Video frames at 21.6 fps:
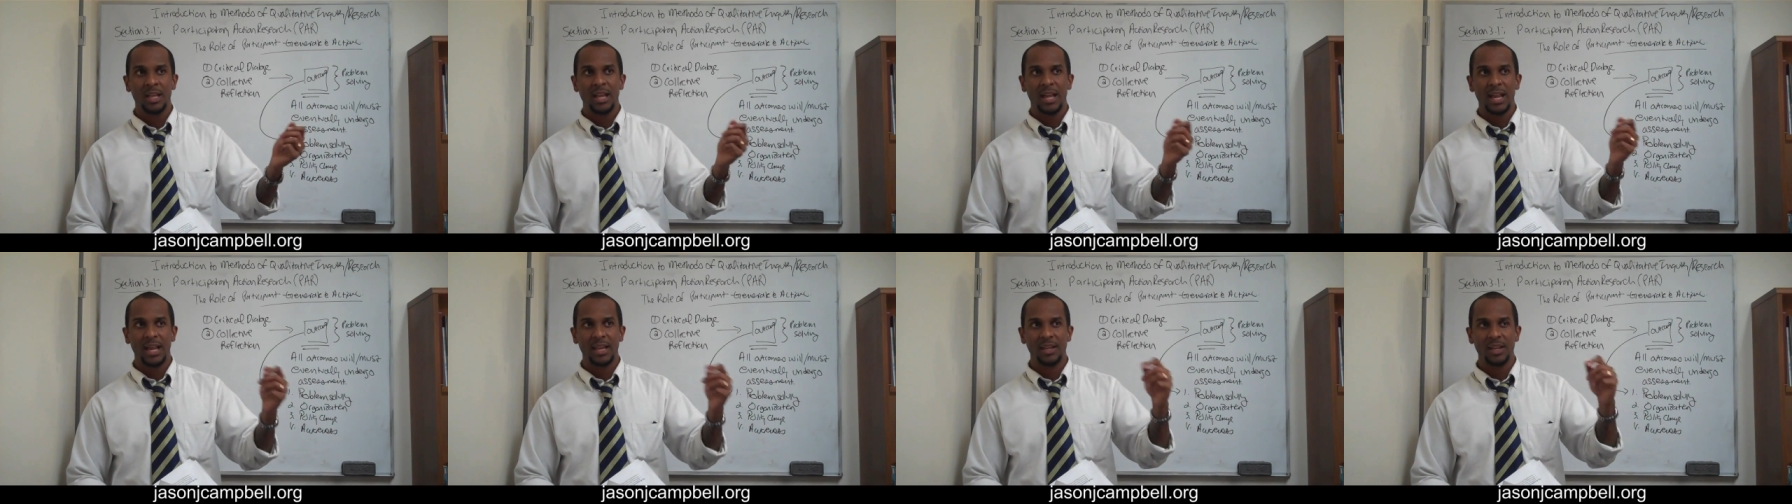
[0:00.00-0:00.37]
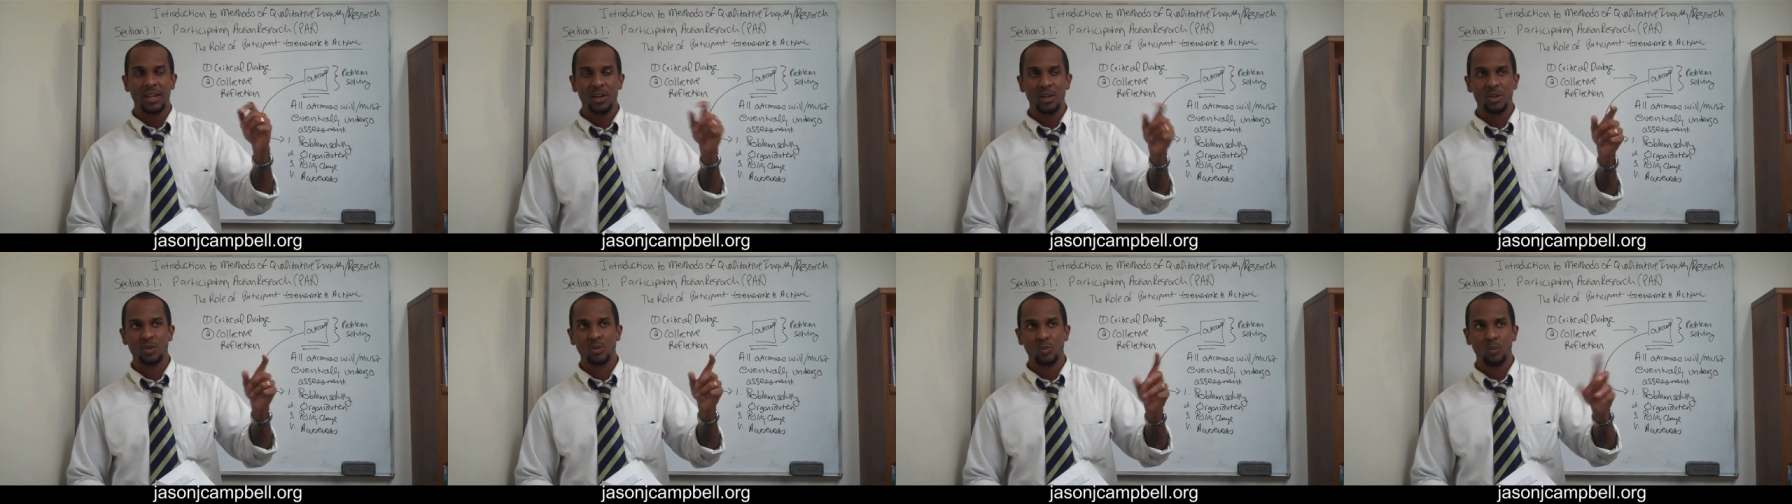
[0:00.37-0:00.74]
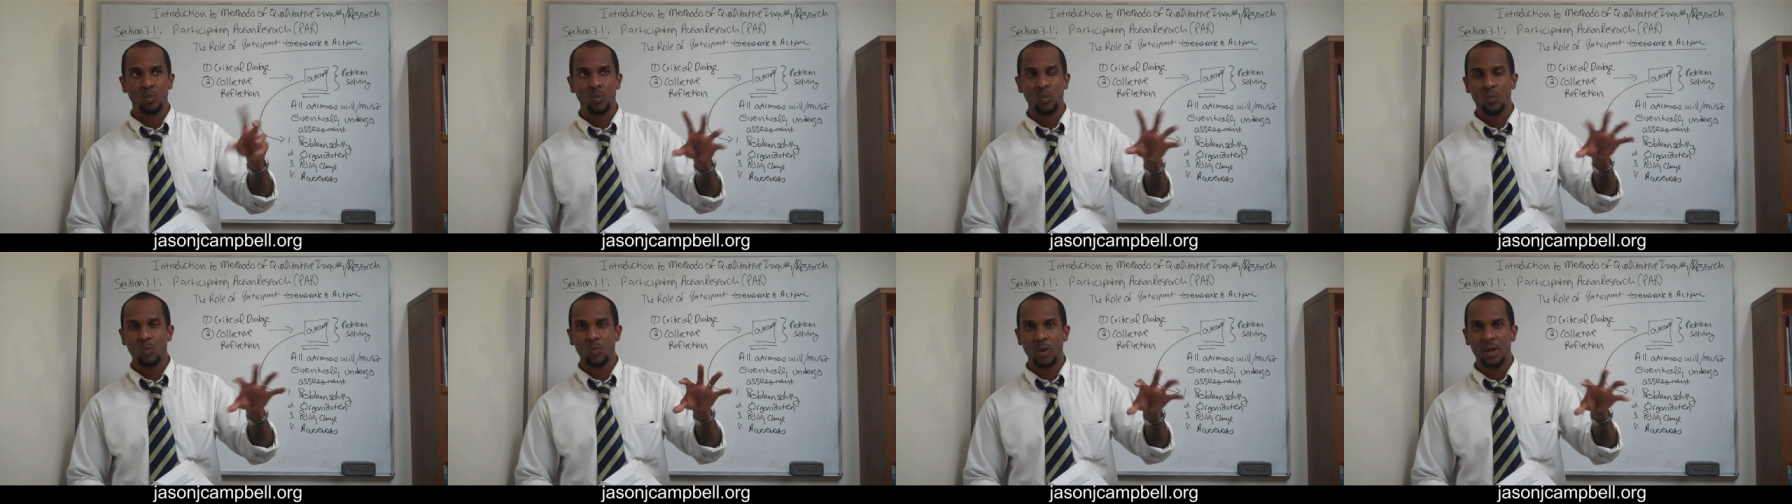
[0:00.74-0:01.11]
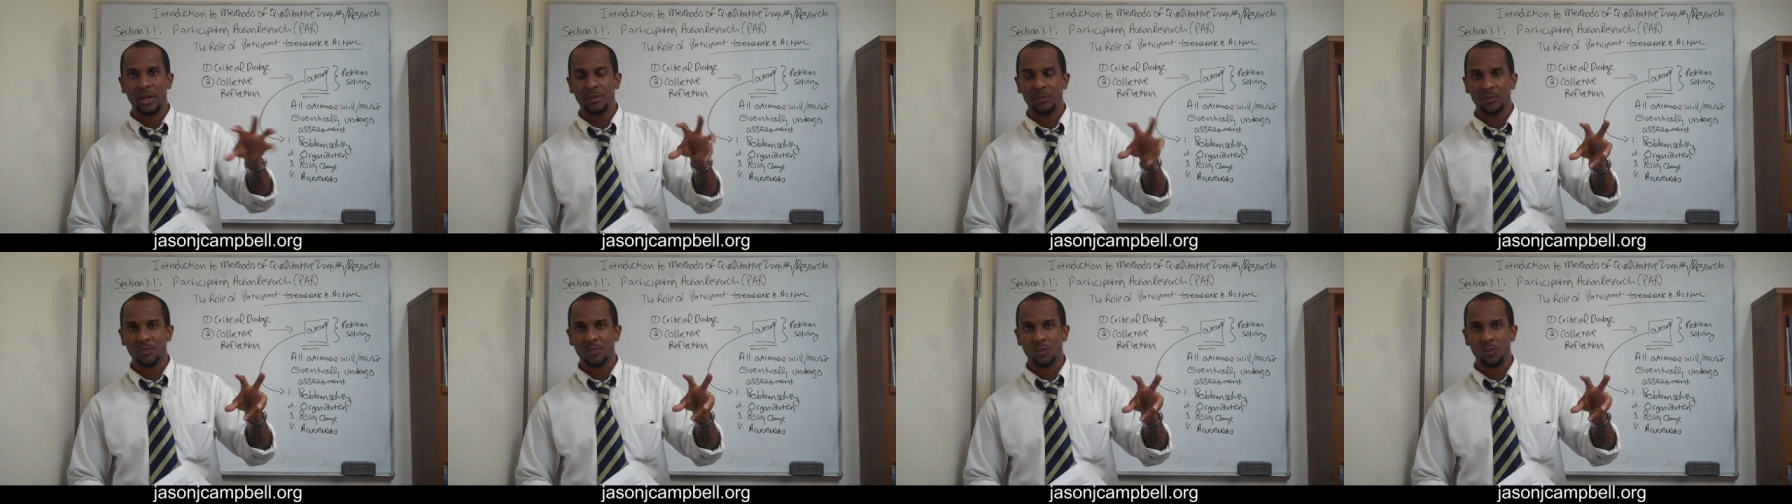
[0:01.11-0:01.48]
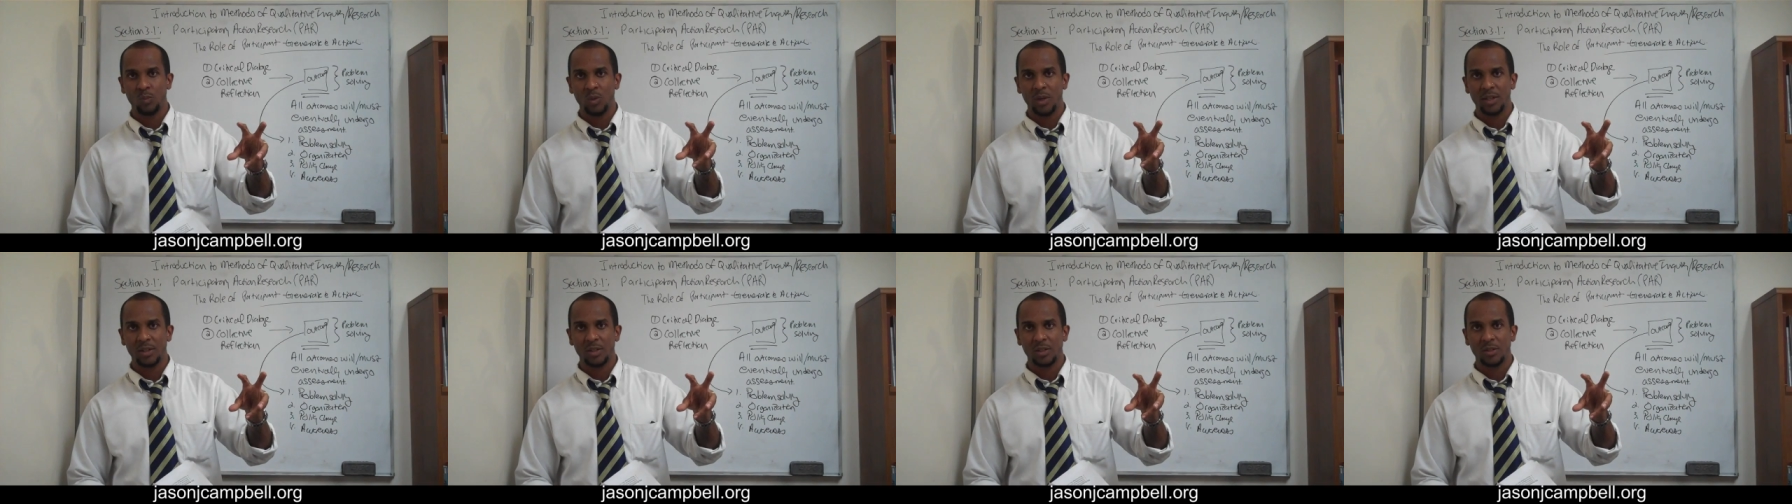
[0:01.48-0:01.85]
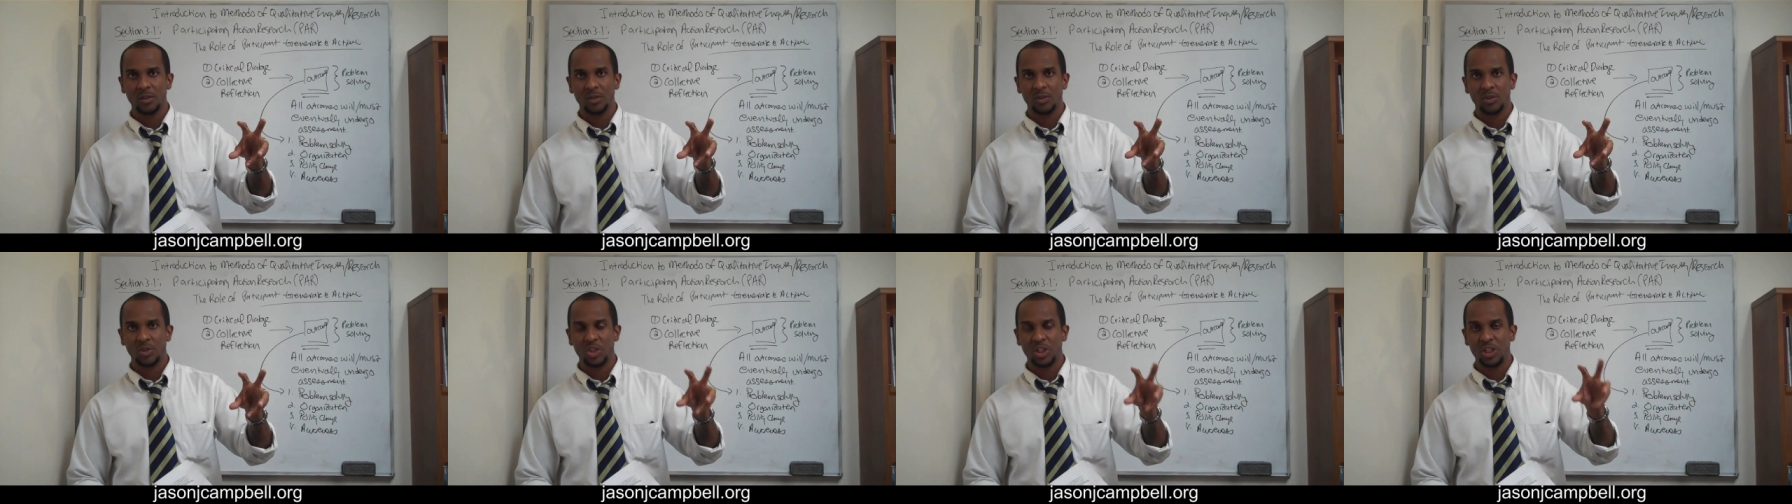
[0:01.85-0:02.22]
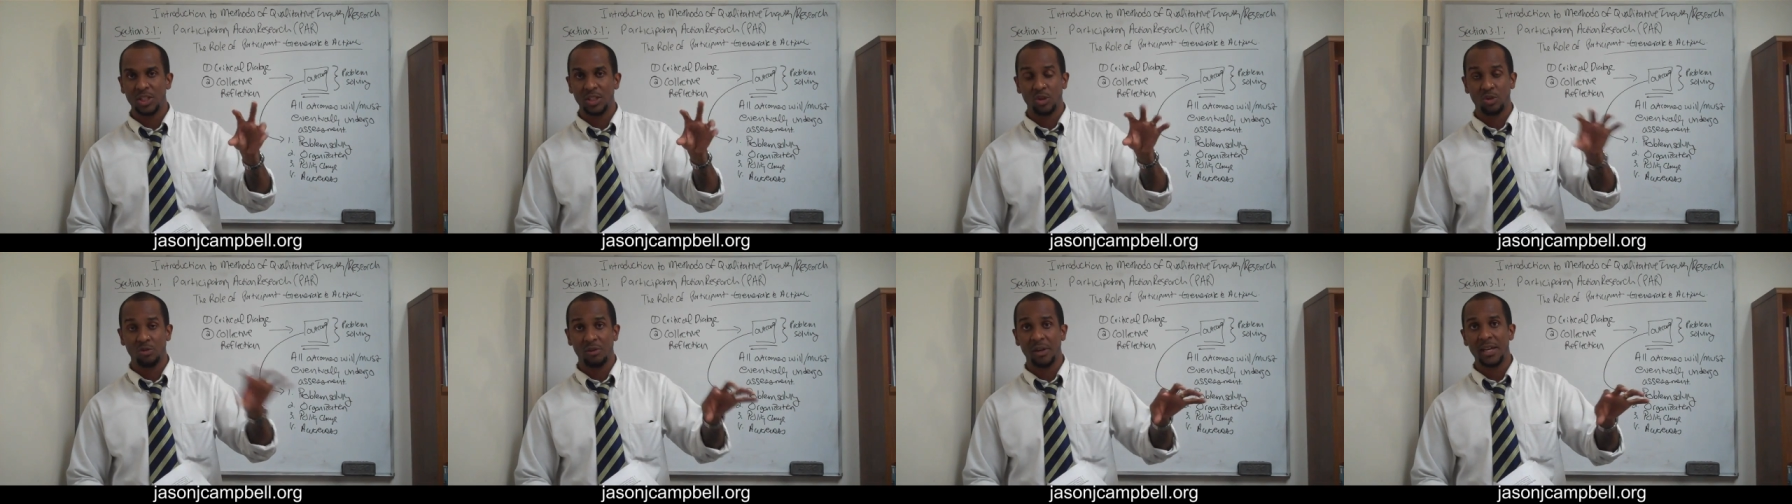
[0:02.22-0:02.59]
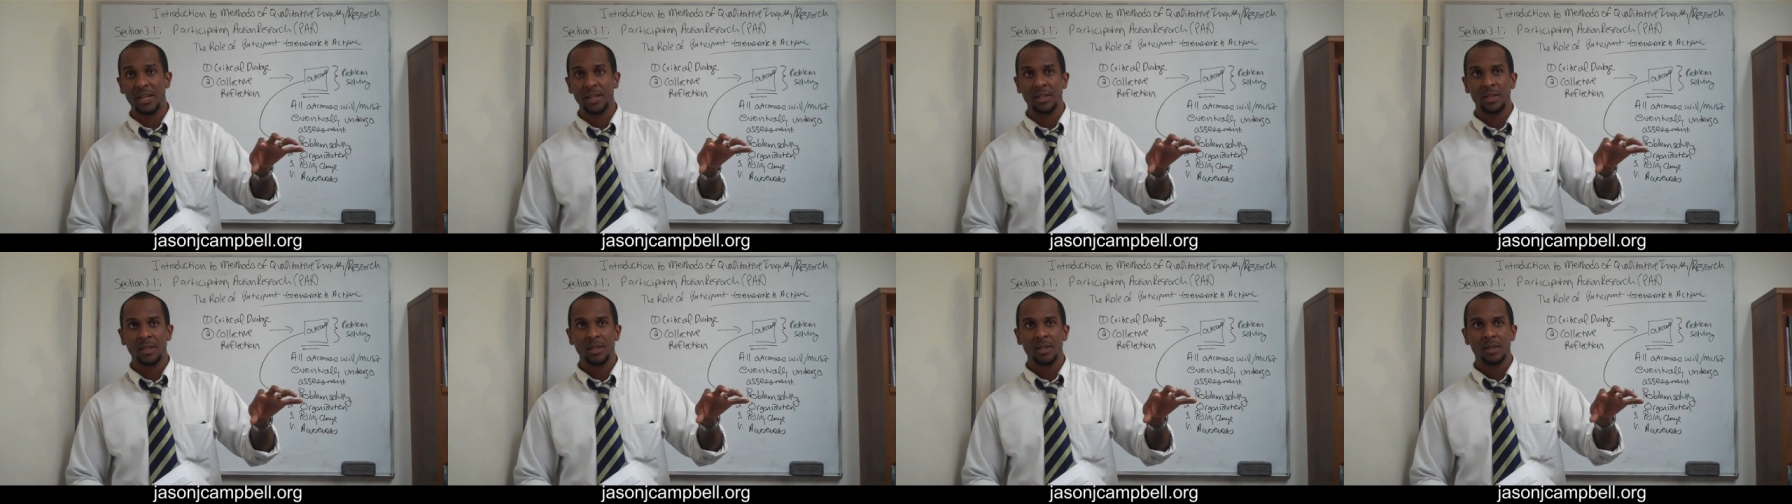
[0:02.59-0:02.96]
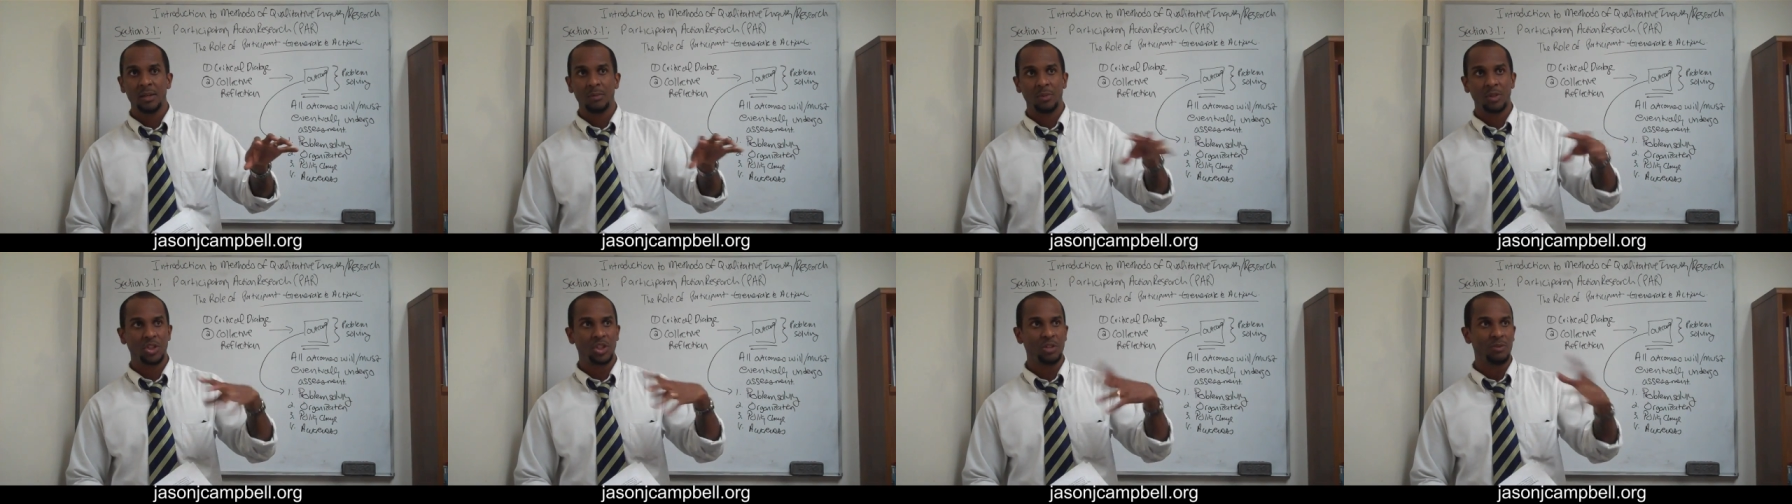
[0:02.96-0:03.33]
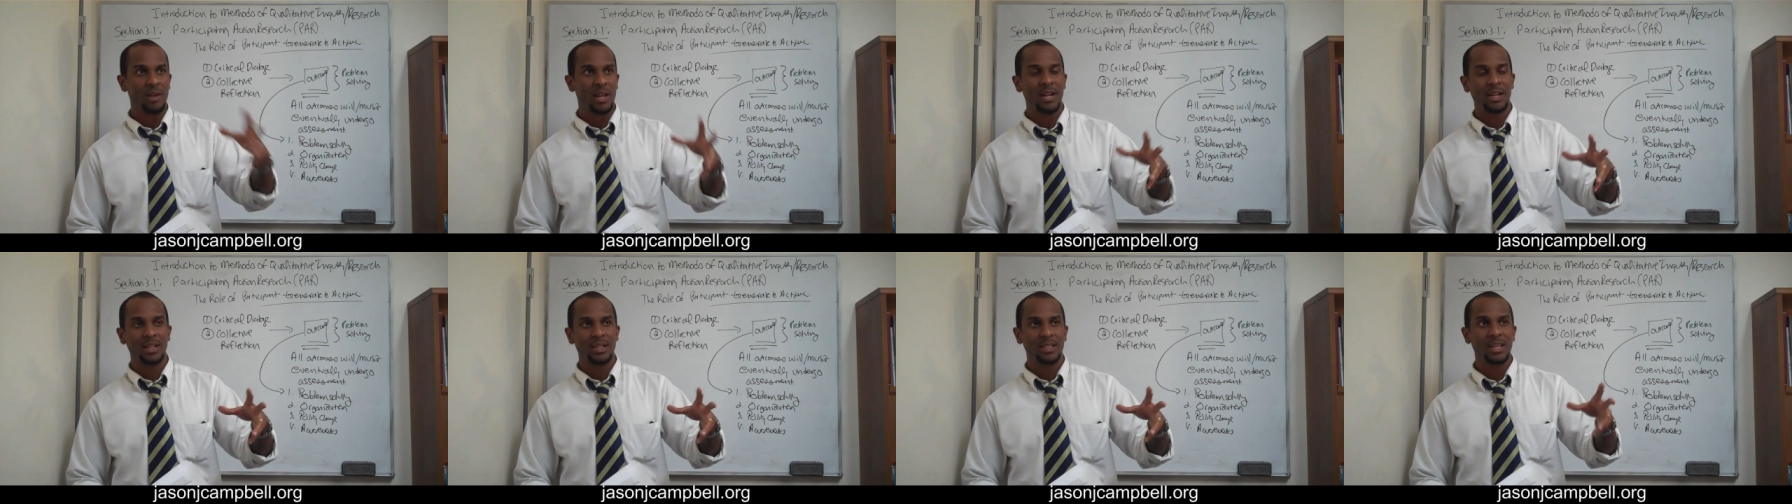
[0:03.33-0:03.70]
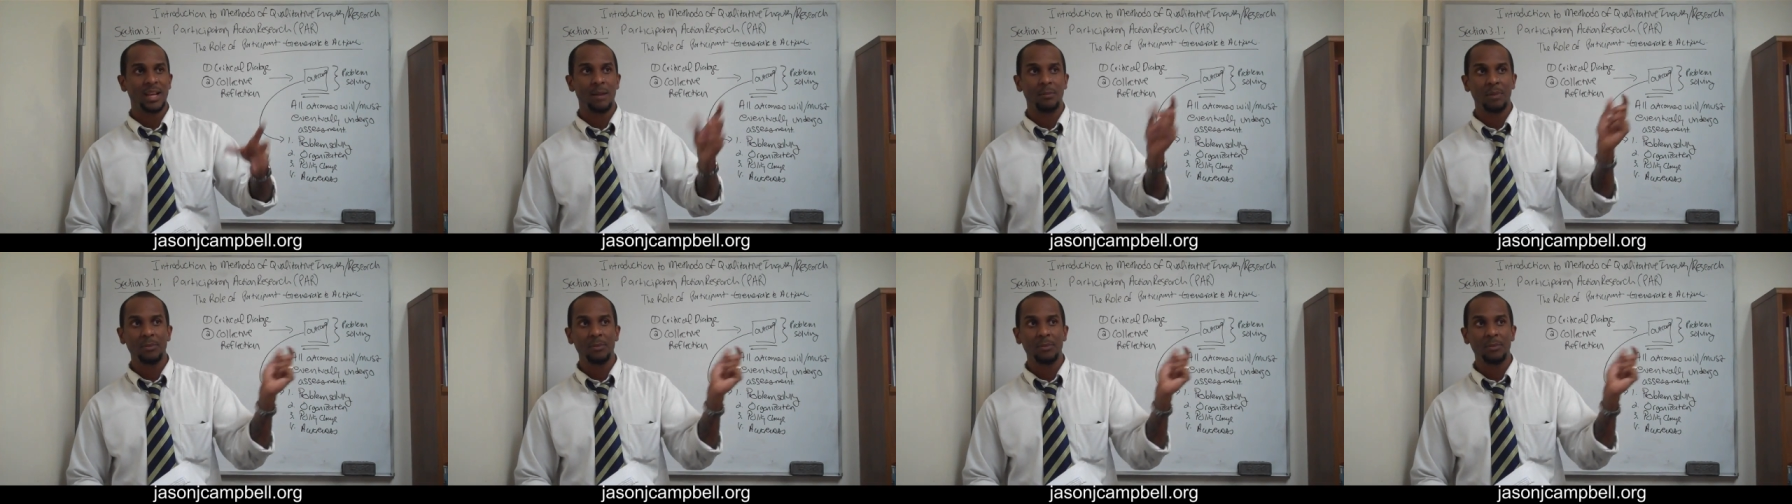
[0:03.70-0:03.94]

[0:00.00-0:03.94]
and here's what what she did great, but she ran out of time.